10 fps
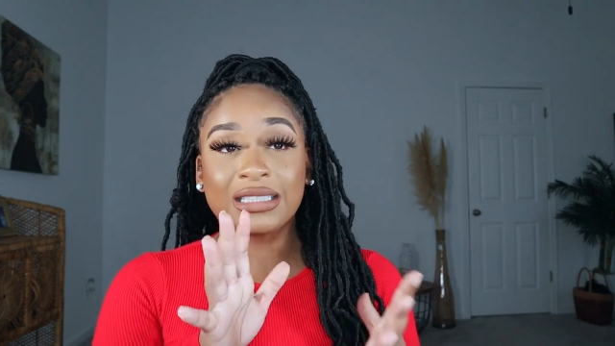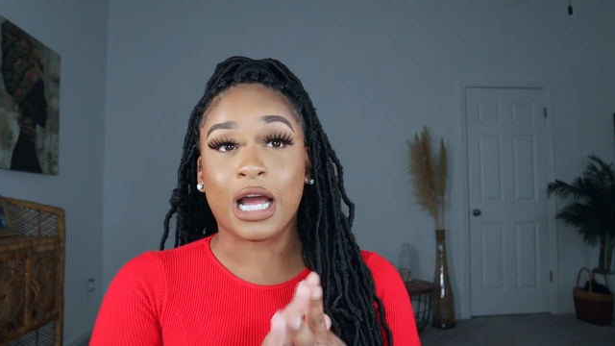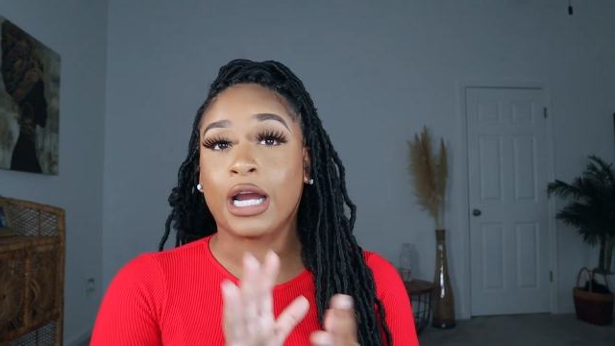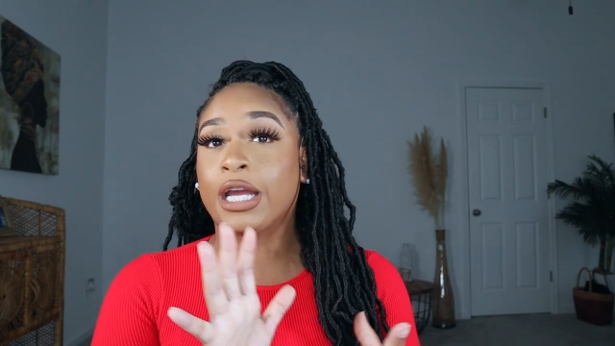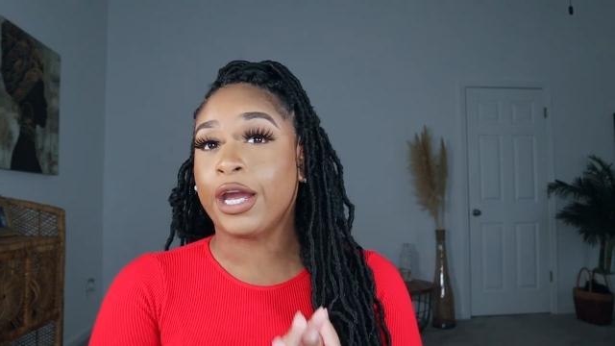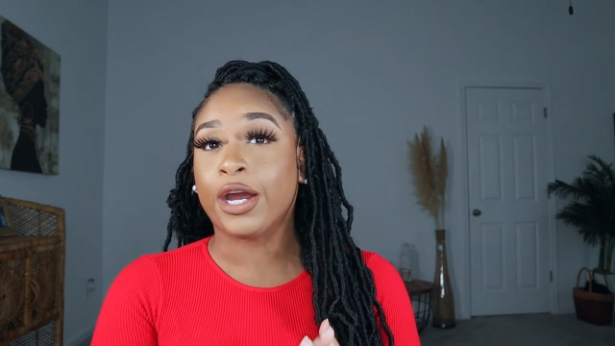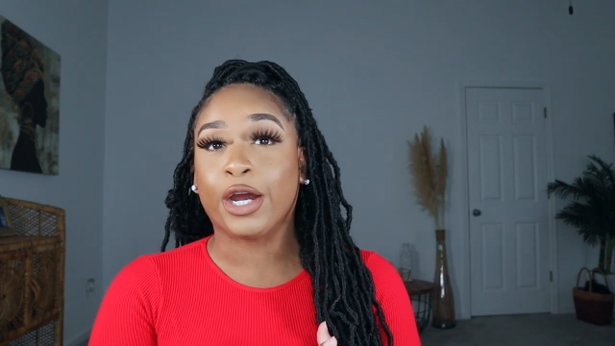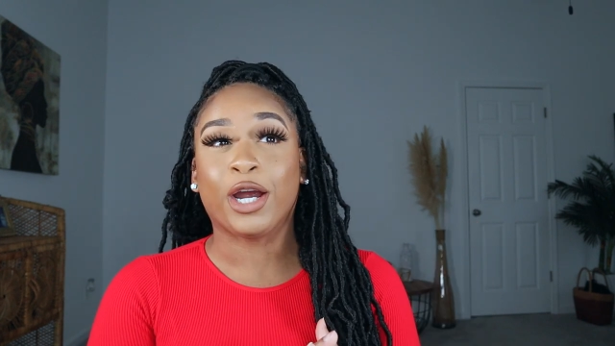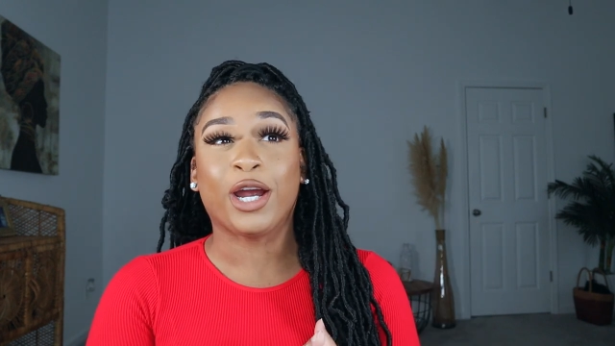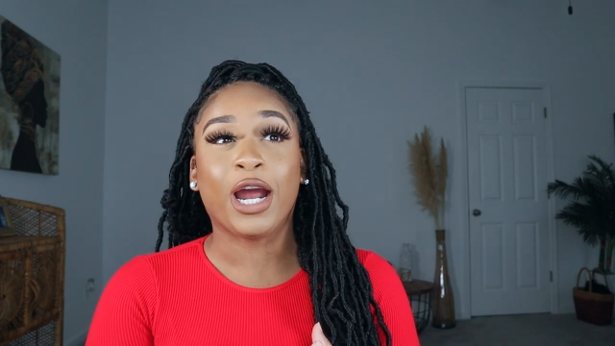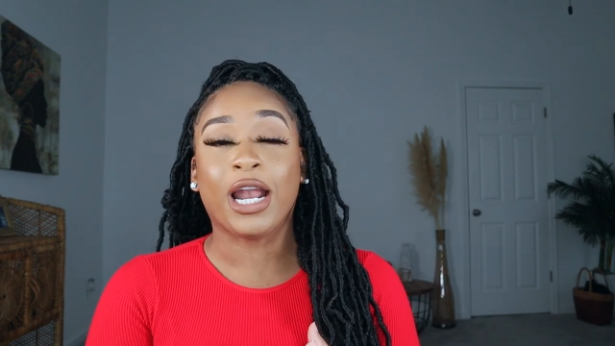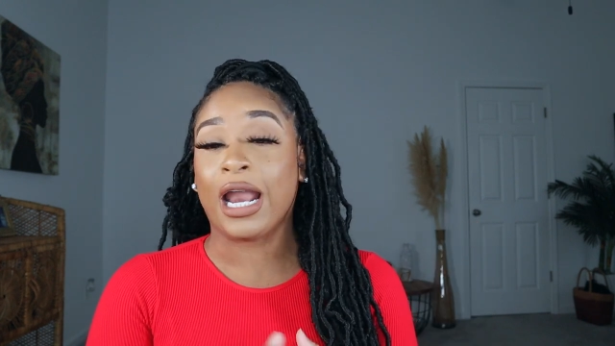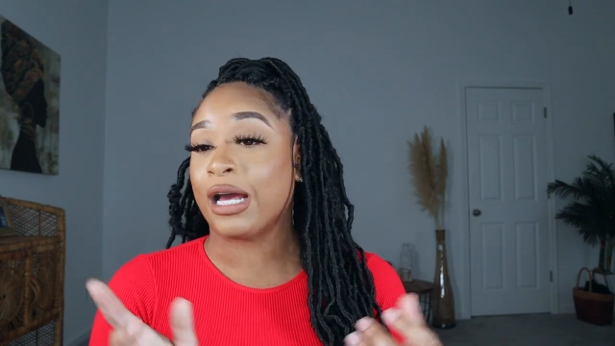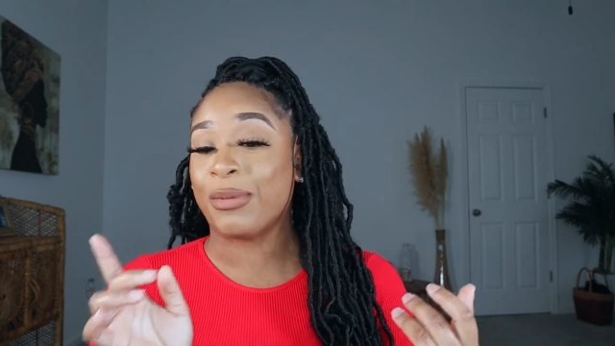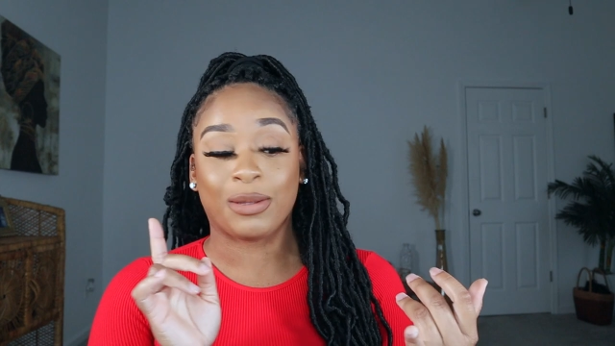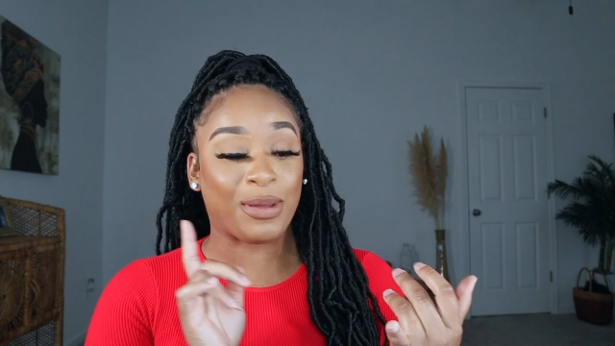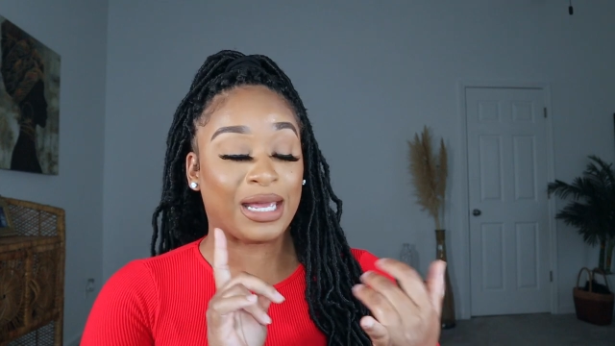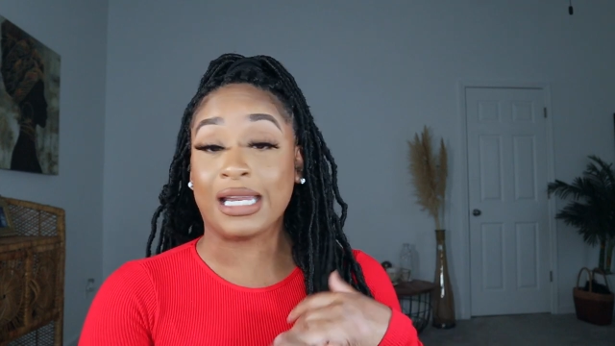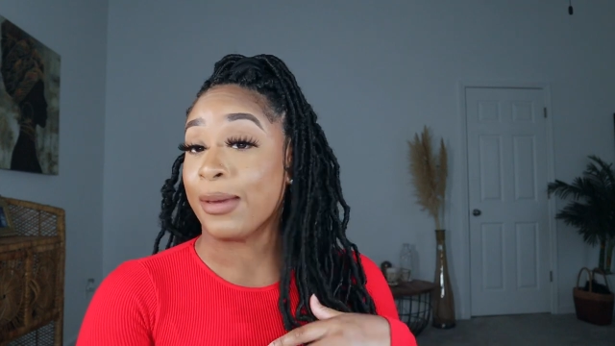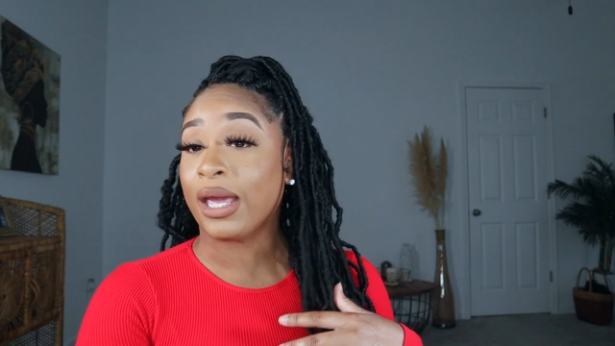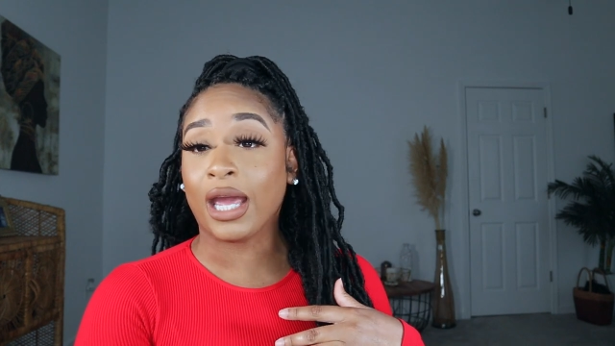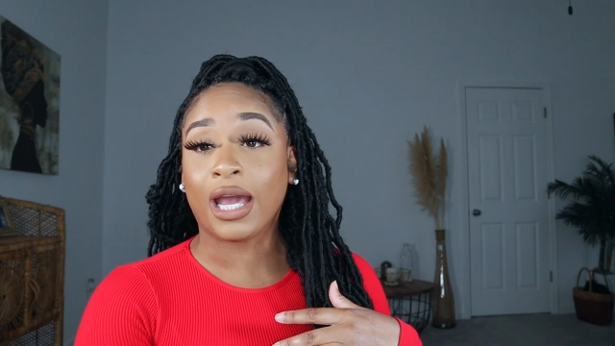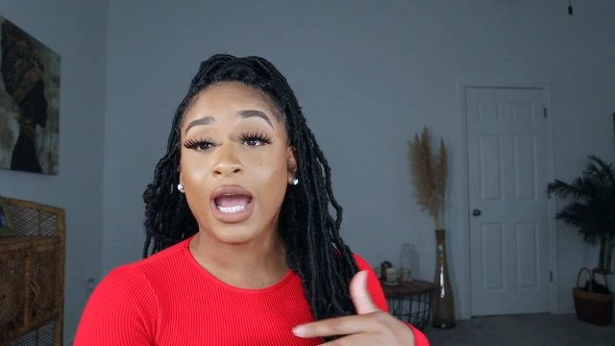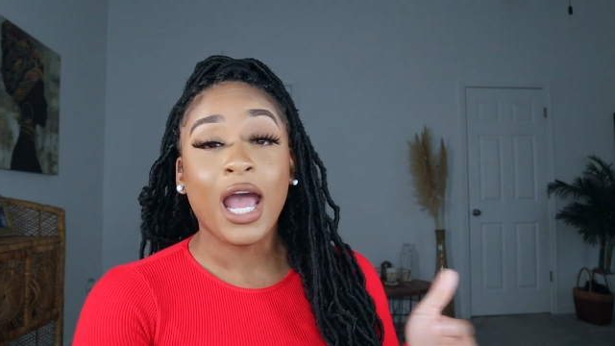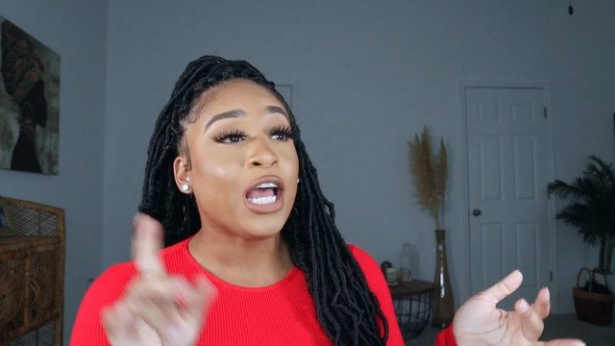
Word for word: does not care like about the pandemic.